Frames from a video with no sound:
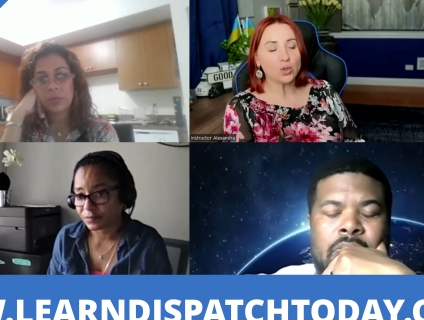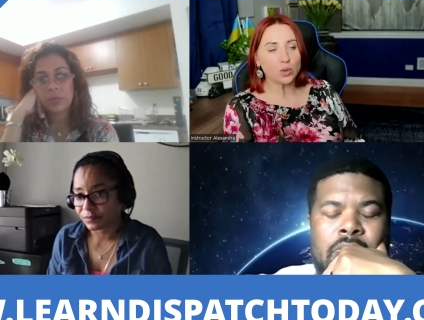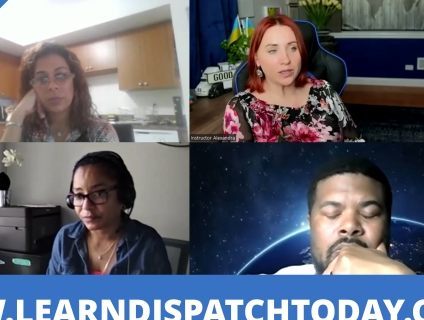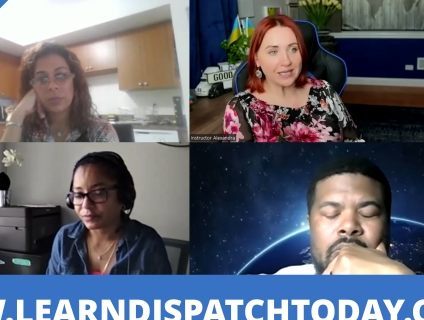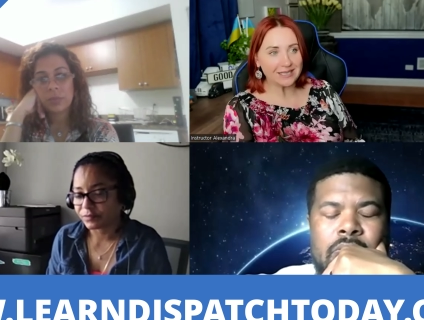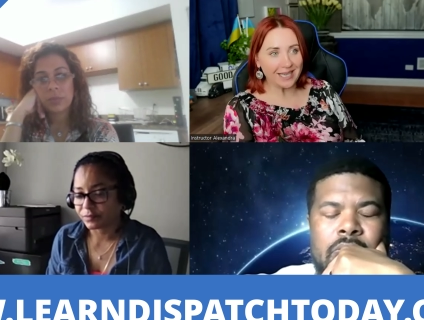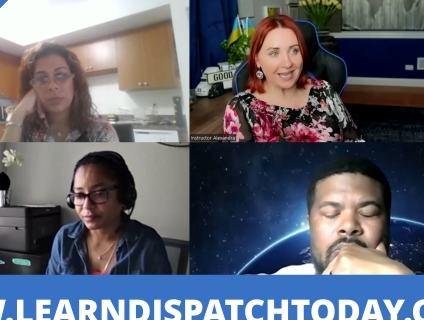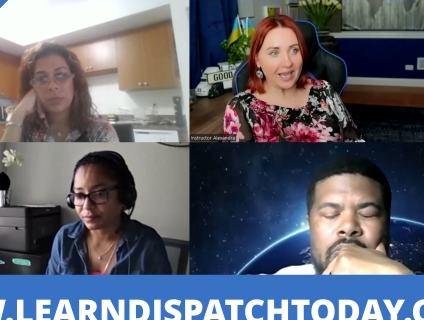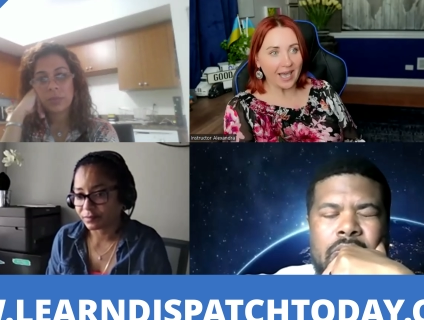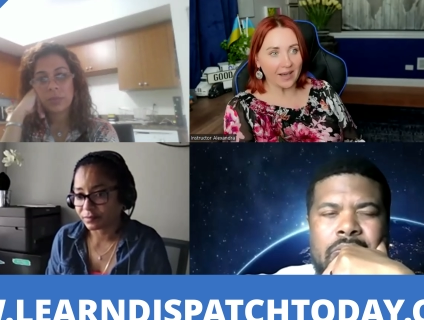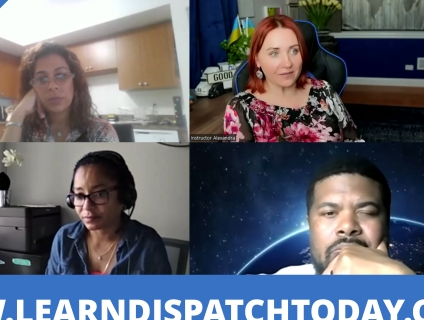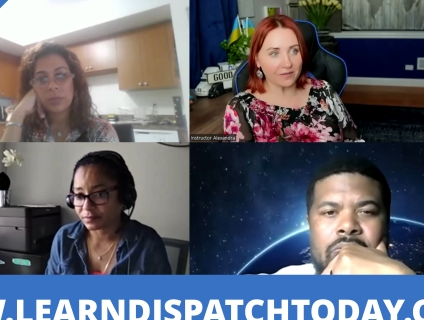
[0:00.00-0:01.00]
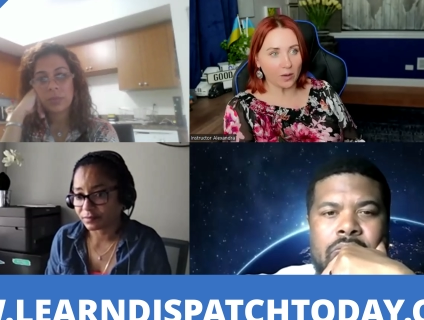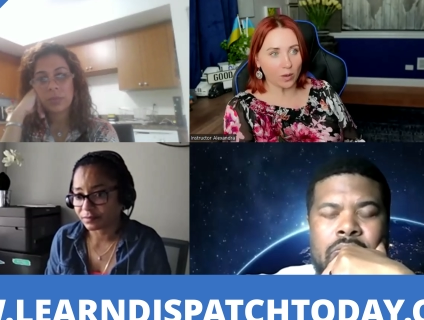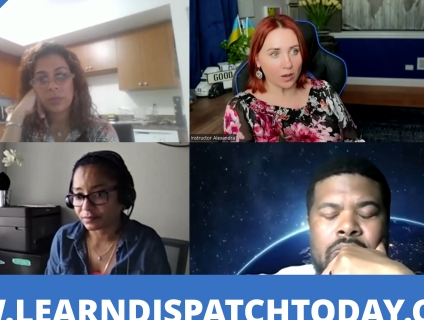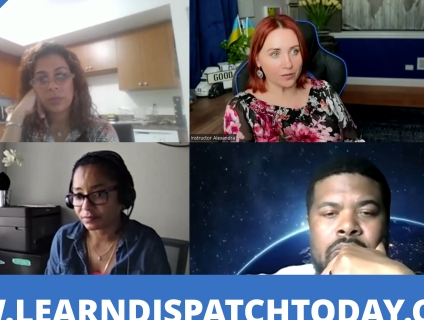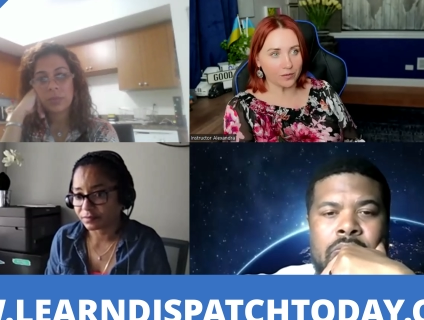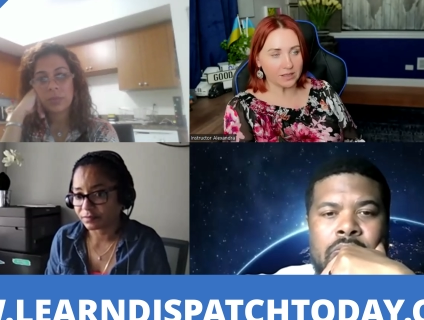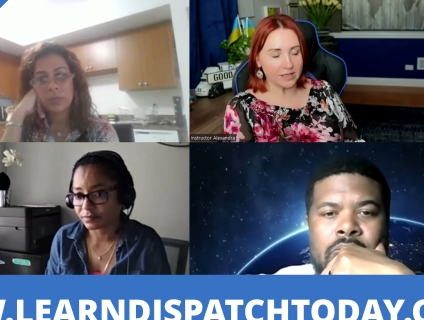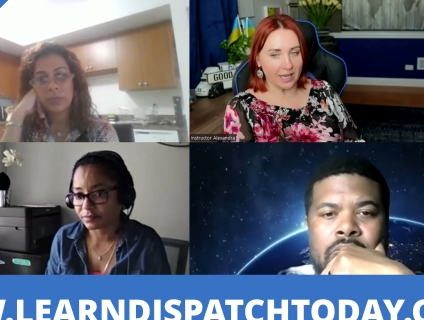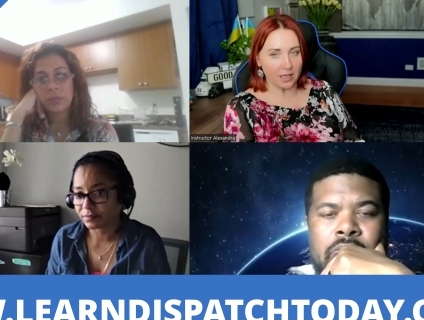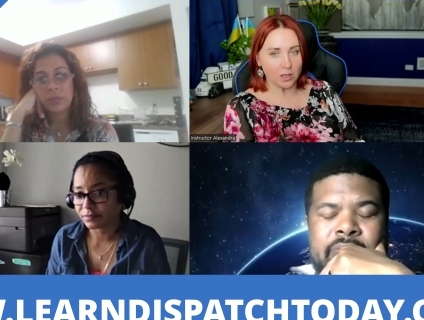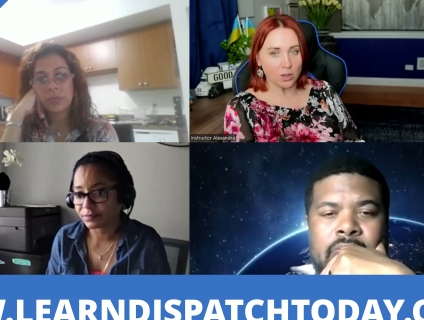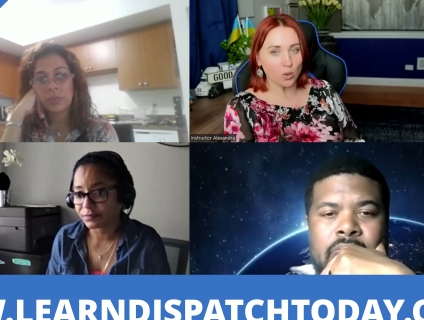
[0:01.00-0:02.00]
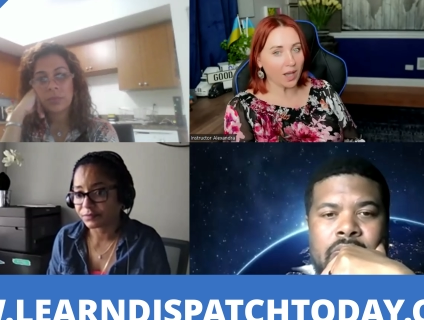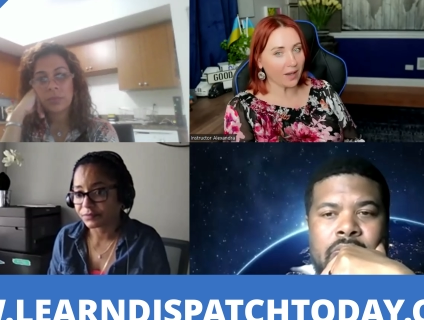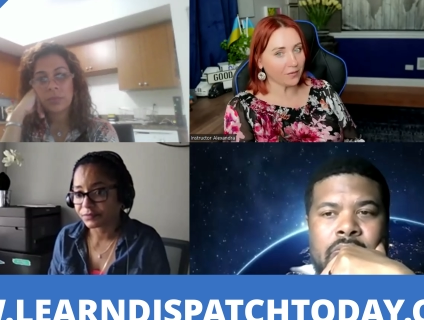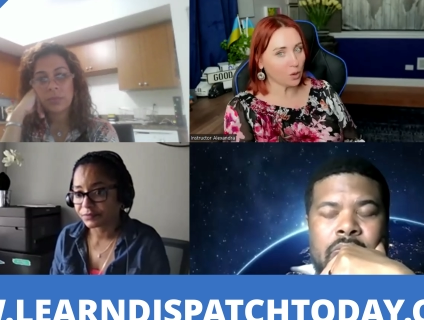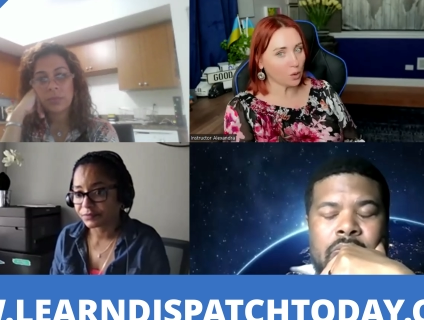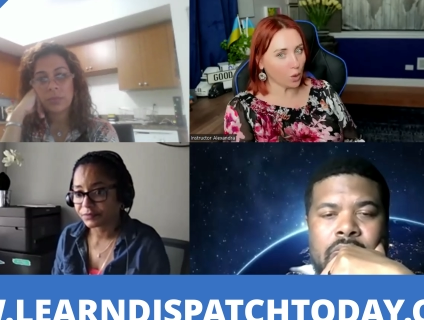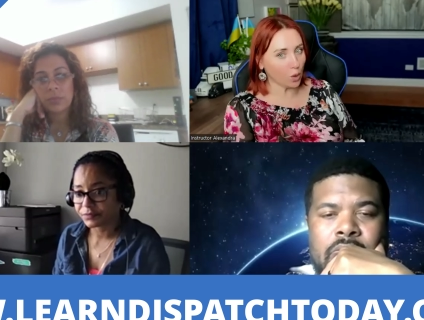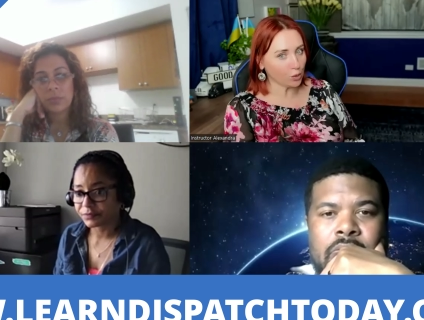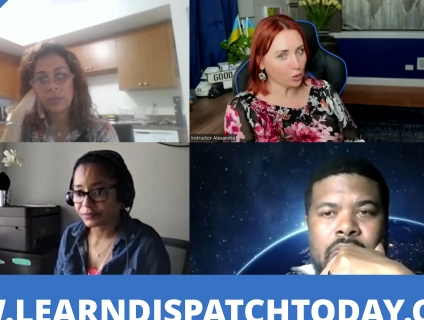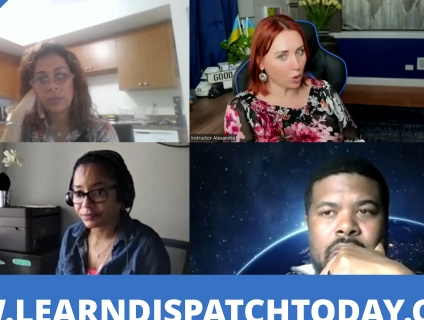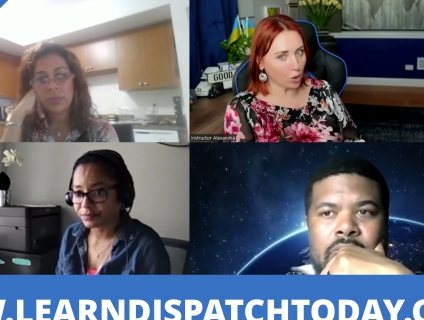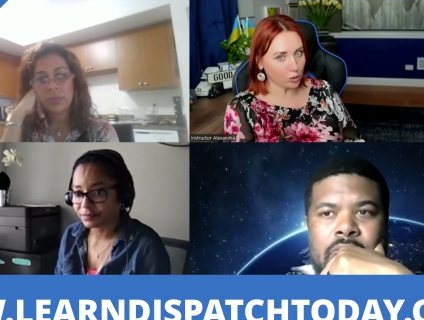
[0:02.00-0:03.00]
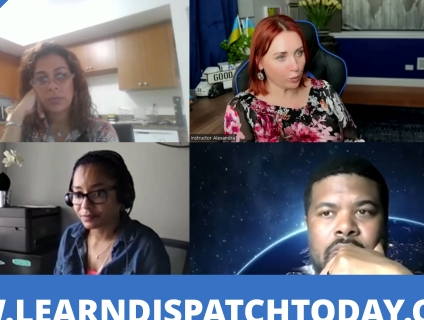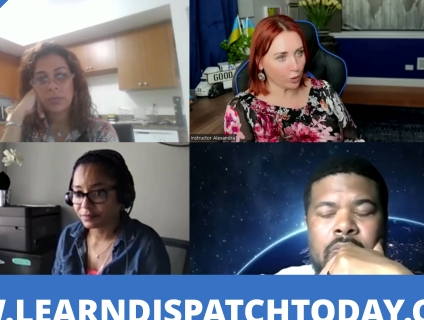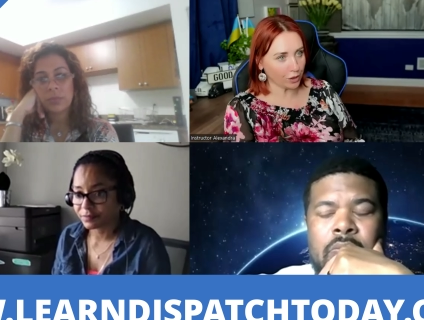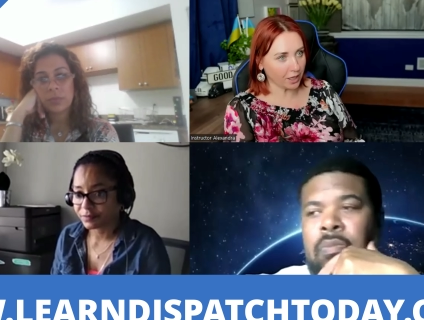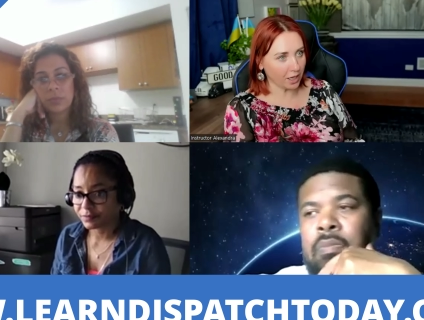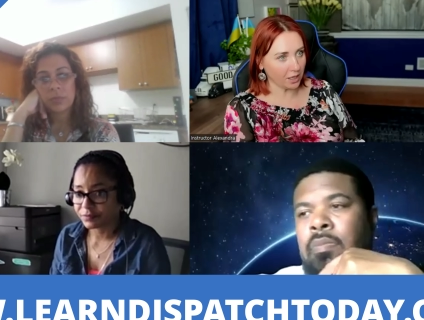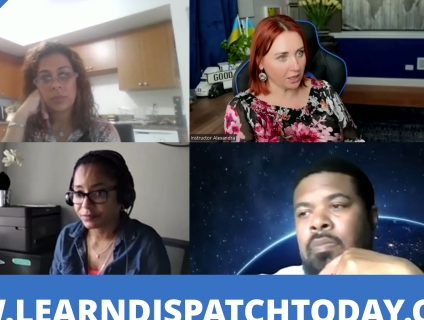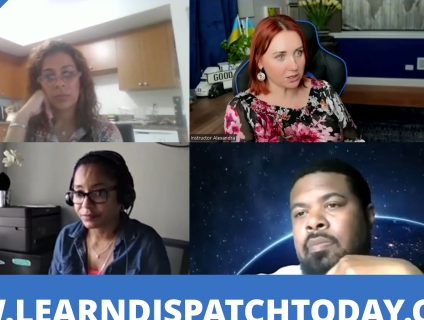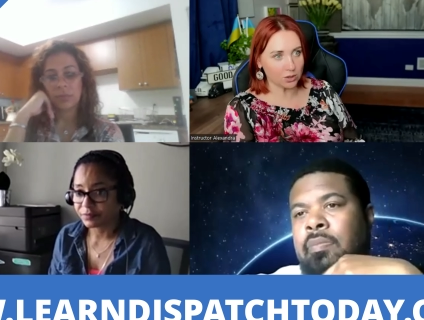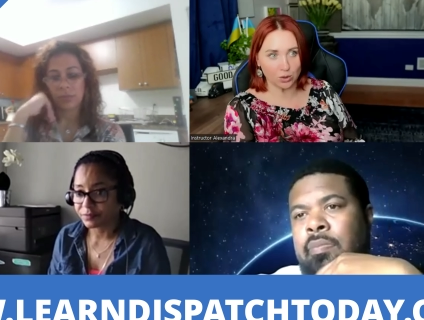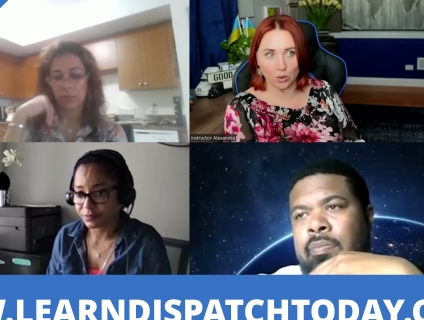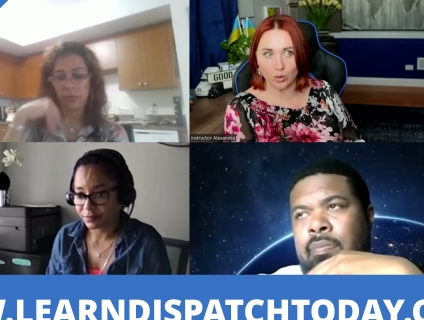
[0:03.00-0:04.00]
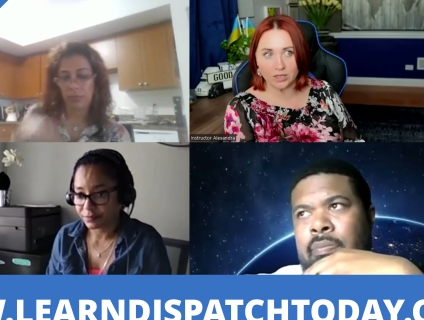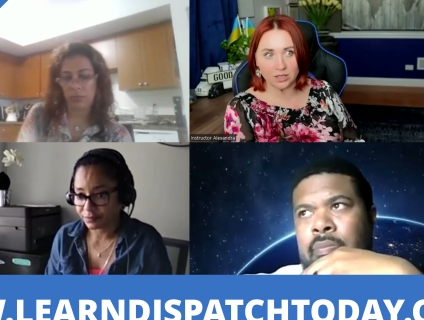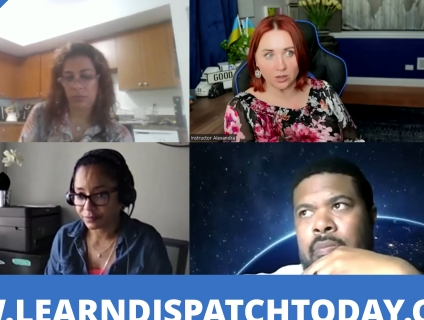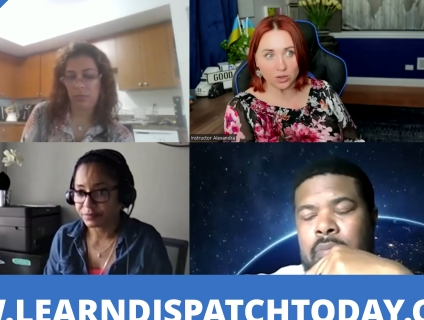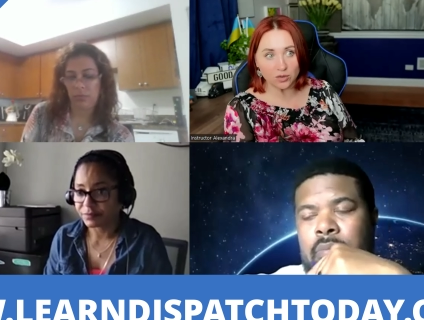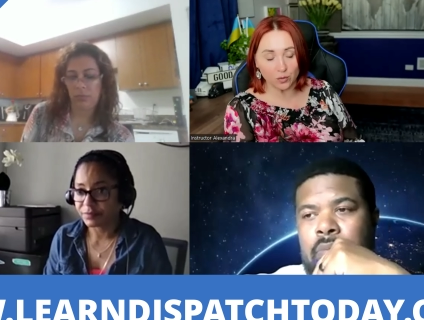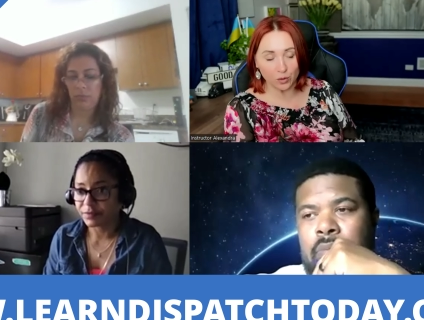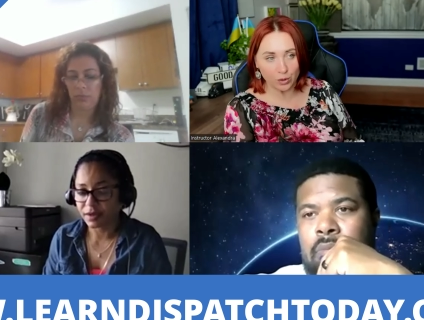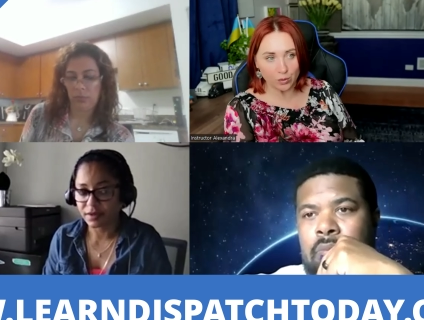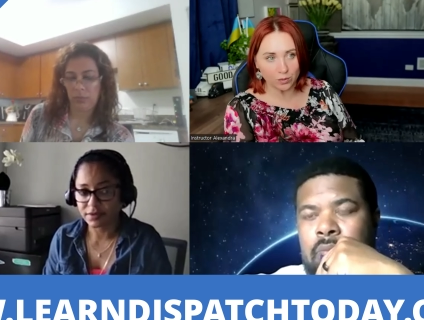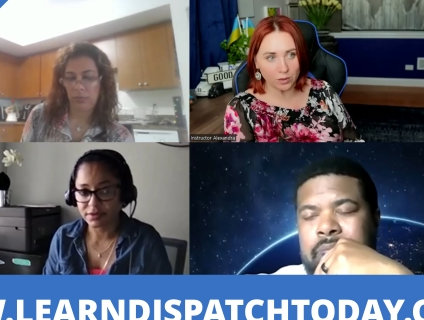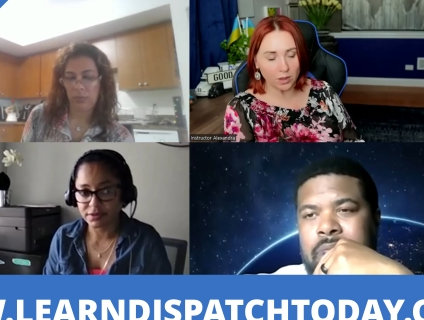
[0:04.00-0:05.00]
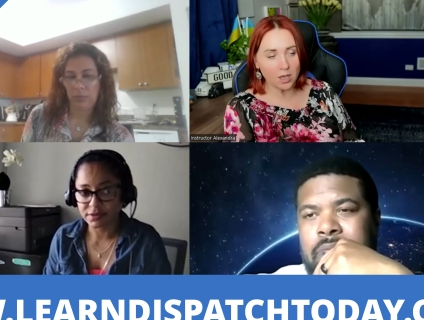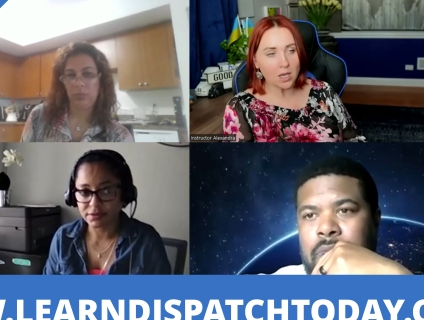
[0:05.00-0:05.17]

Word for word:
Speaker 1: you're gonna take half hour of the day. You have your own load board, Katie, so no excuse for you.